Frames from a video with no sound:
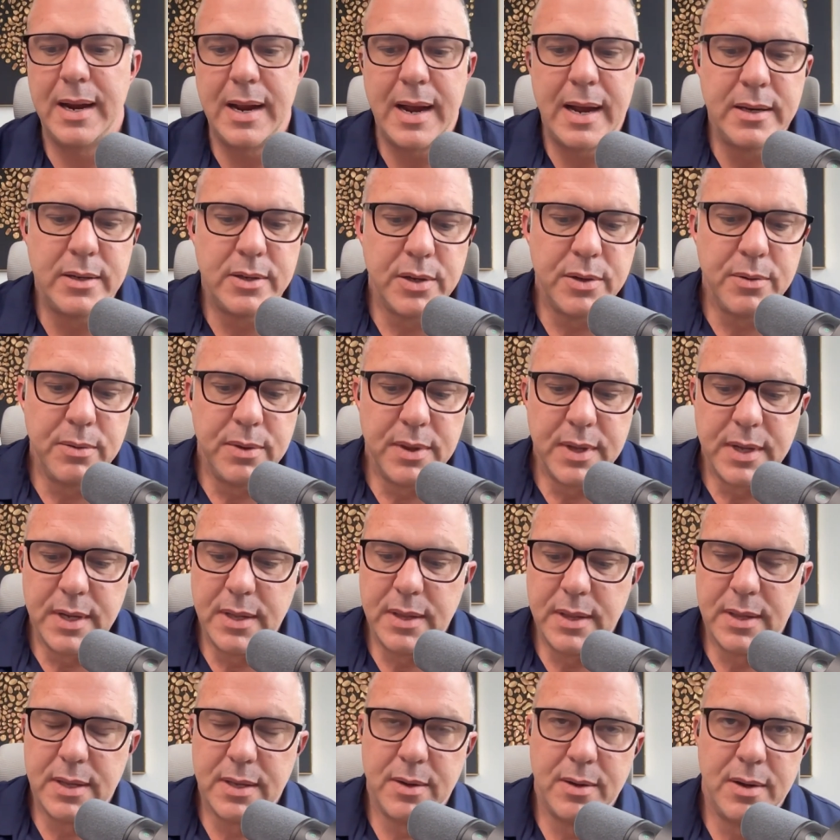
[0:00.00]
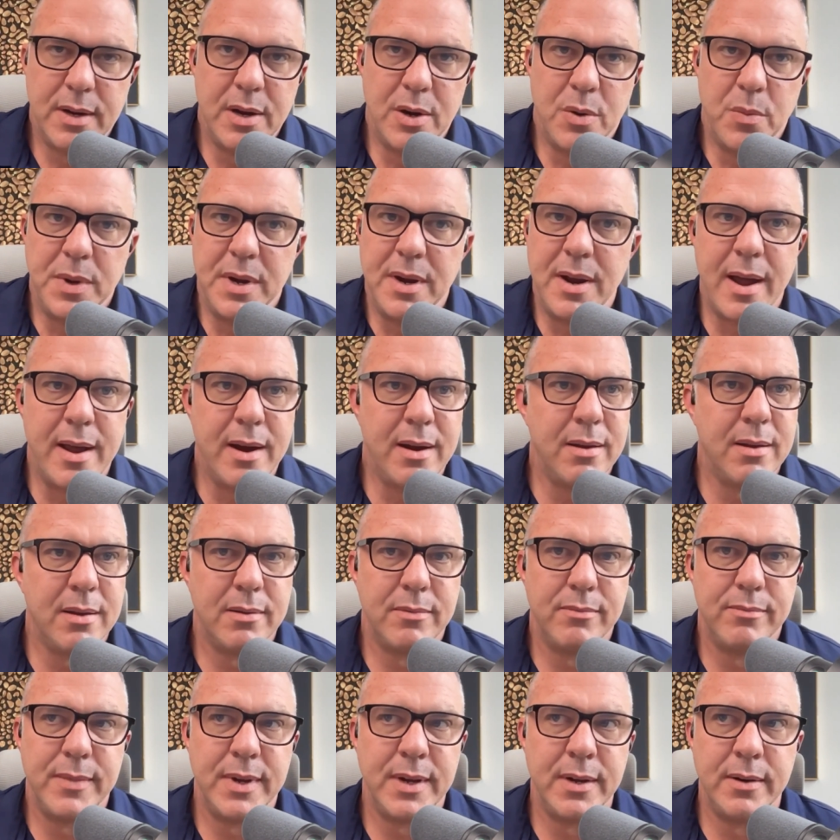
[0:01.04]
I do think that, we gotta
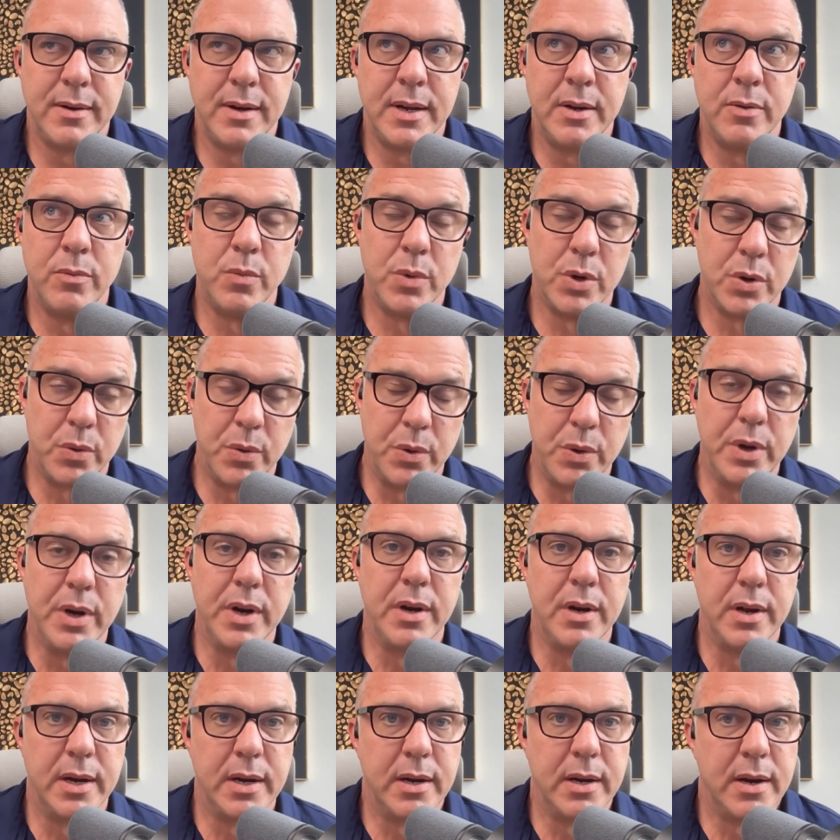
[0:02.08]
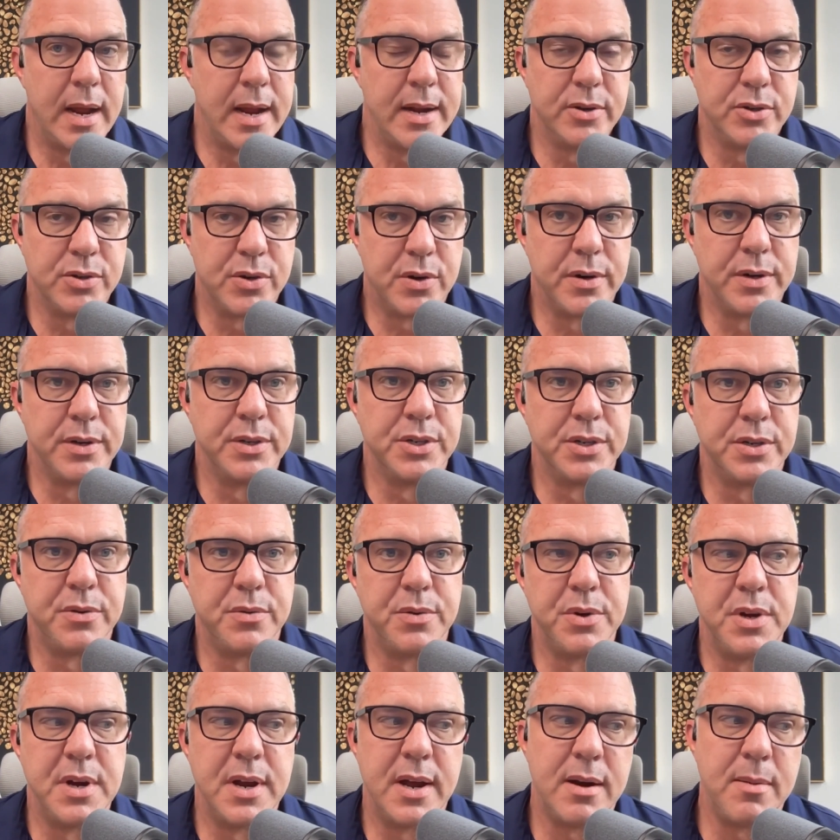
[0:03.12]
in recruiting and HR in general,
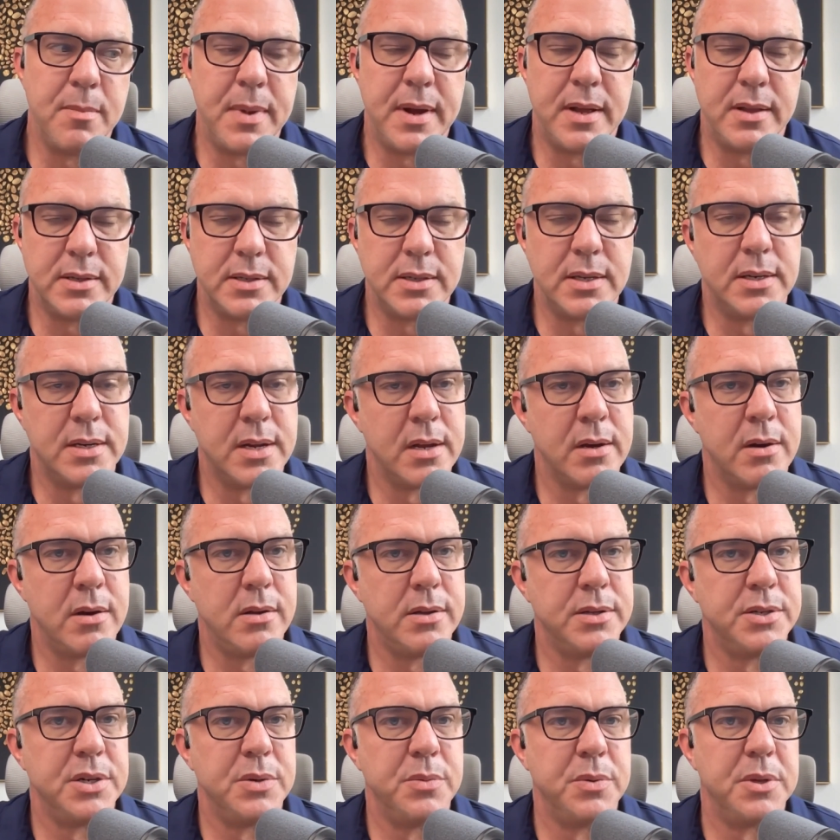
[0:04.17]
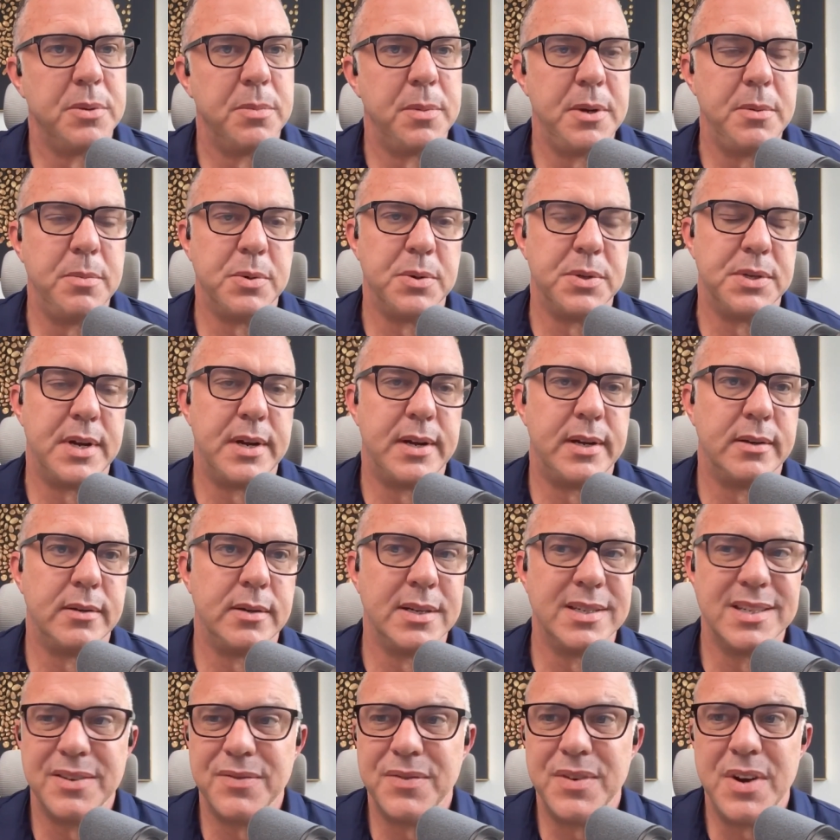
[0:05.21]
you gotta balance the technology with the people side.
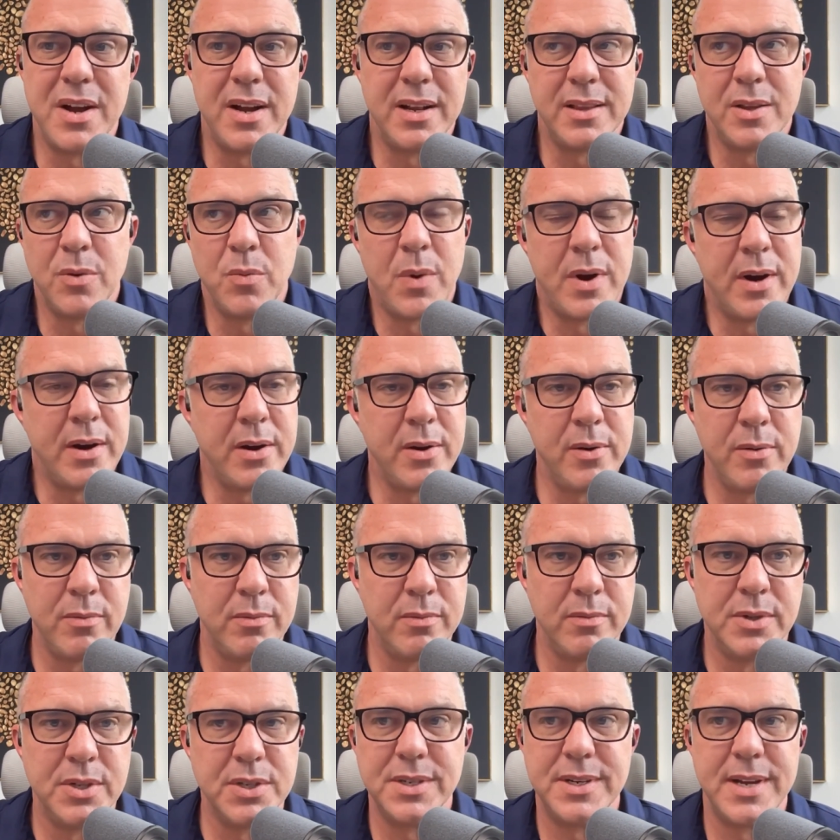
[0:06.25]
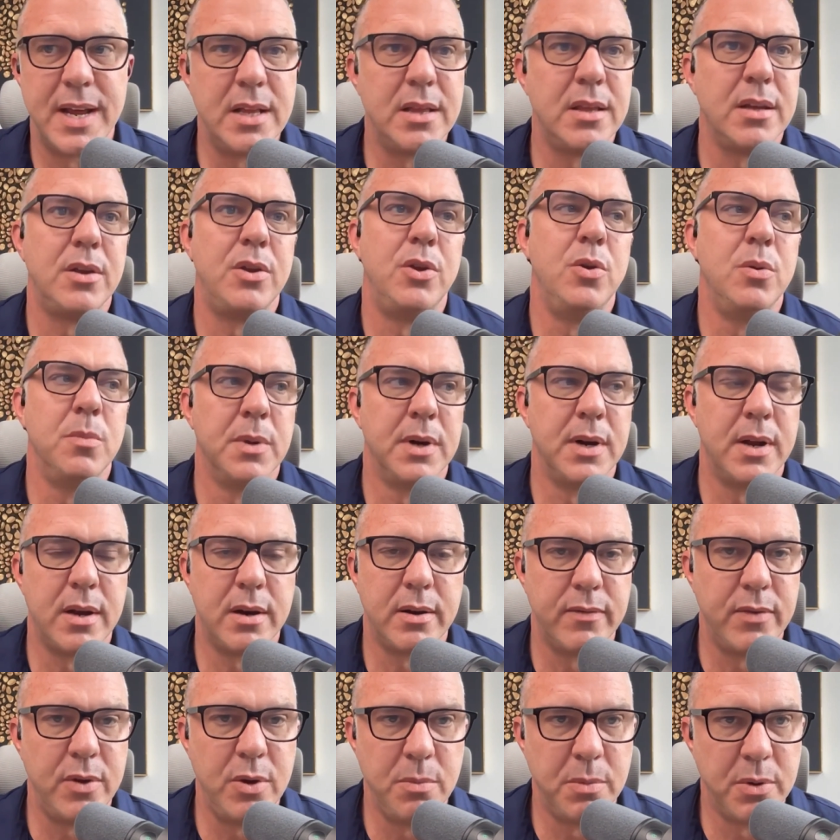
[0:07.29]
Because if not, then why do you just take the human out
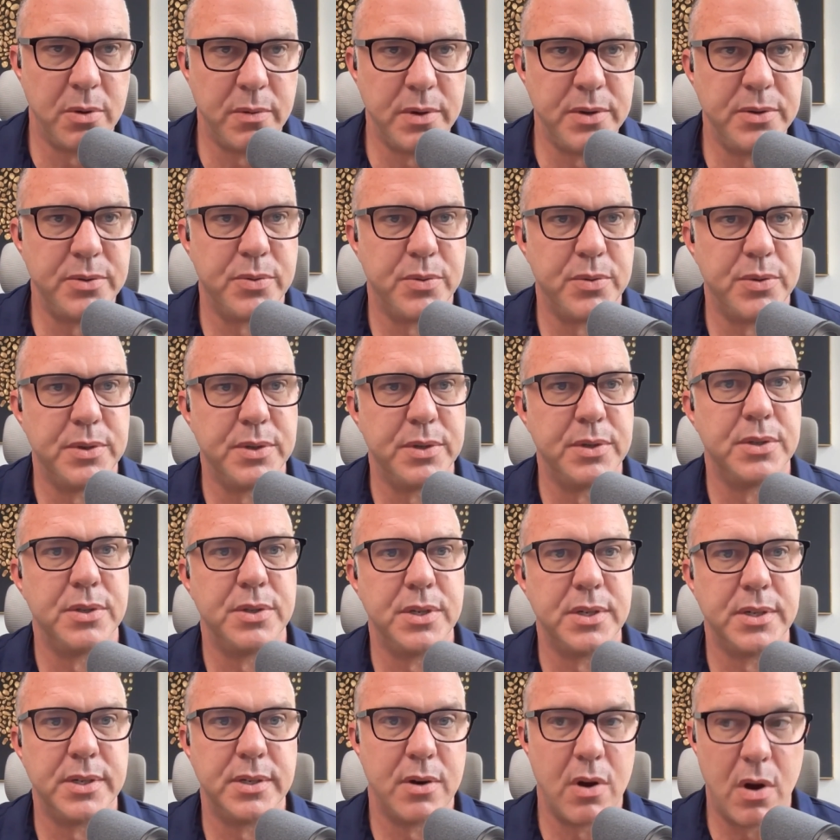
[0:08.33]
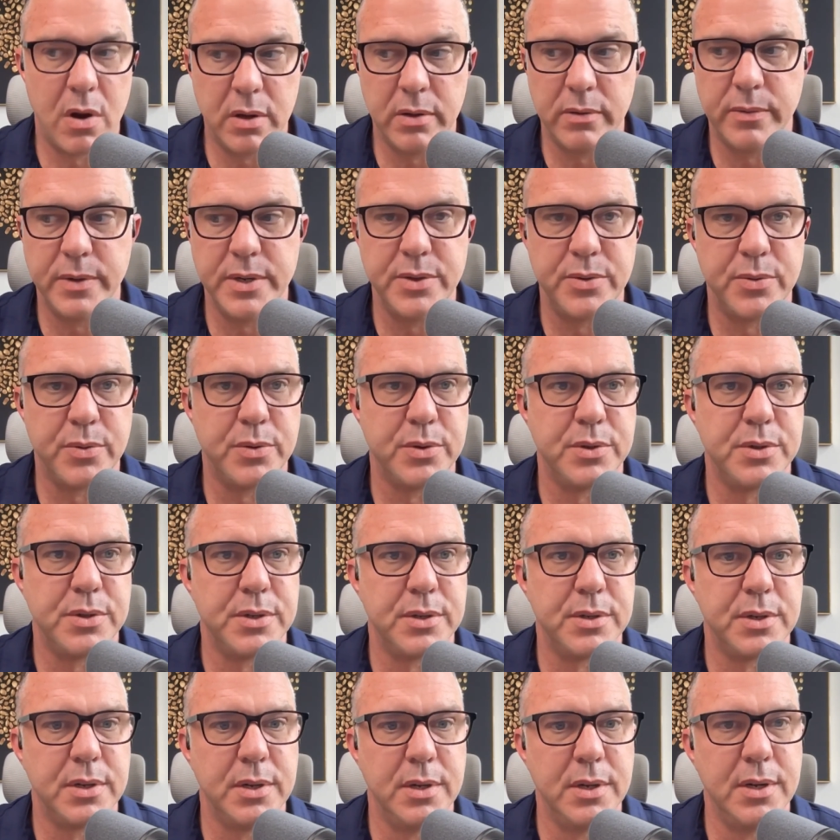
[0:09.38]
of human resources? Just call it
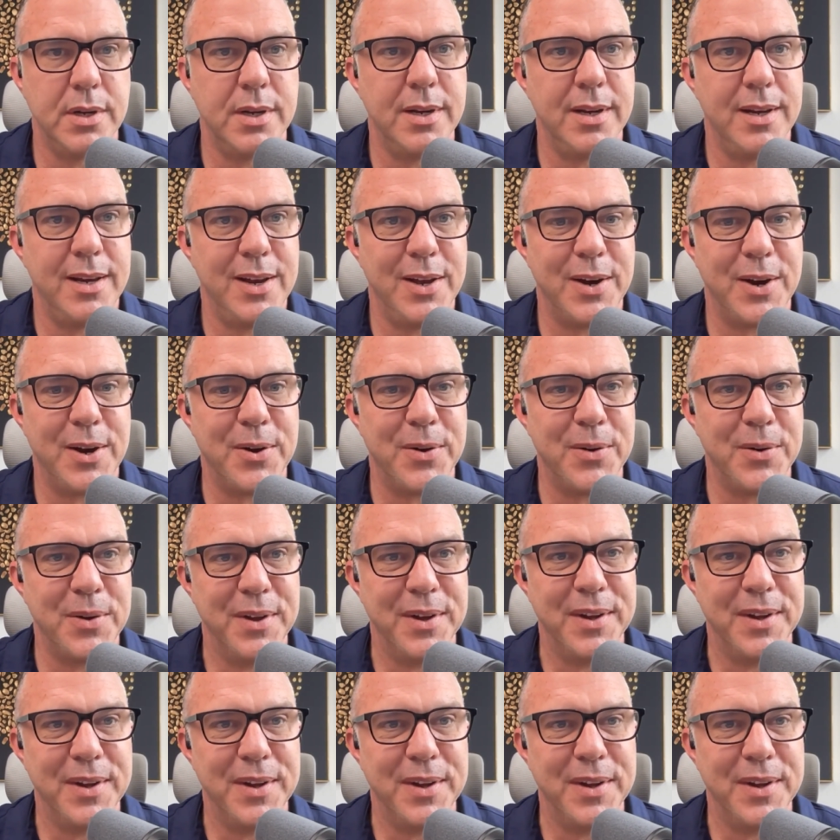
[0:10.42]
resources. you know,